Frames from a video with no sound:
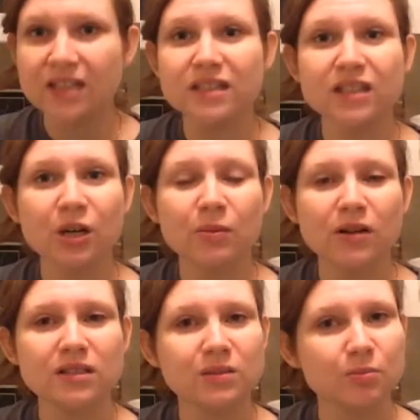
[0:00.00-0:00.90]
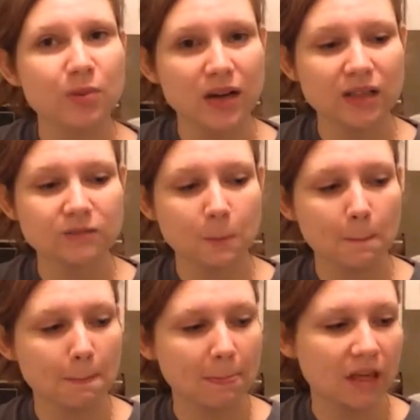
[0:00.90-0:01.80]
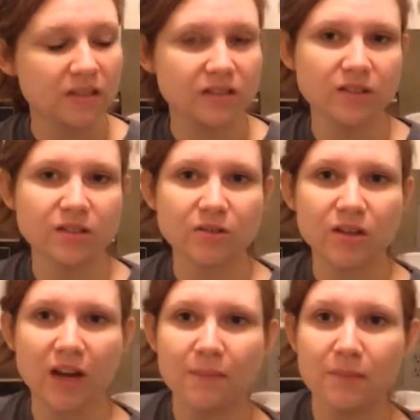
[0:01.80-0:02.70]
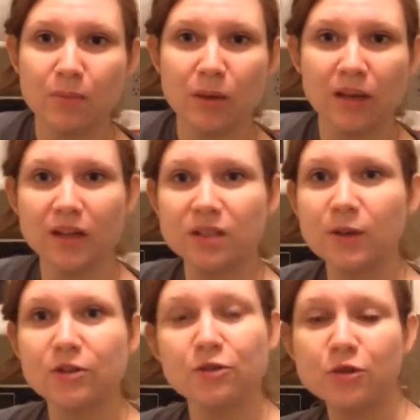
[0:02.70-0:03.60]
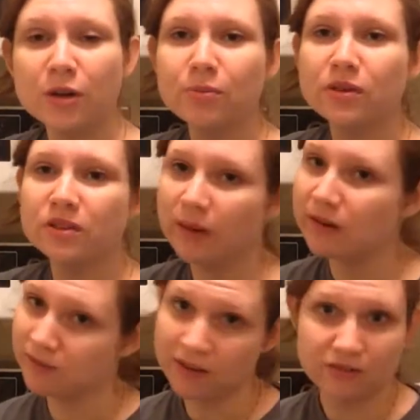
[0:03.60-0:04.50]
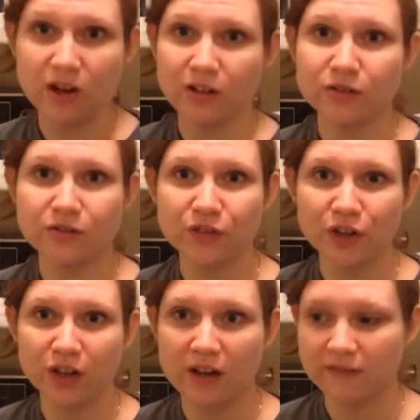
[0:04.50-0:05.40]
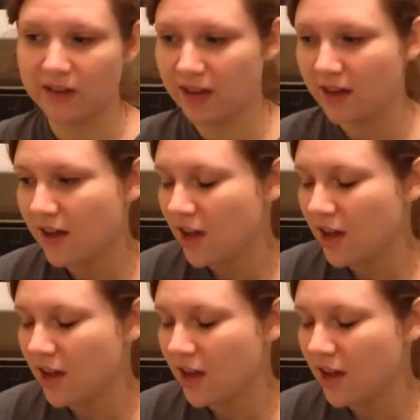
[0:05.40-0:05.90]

not Starbucks, but it's also not me making a special trip to spend $5 for a coffee.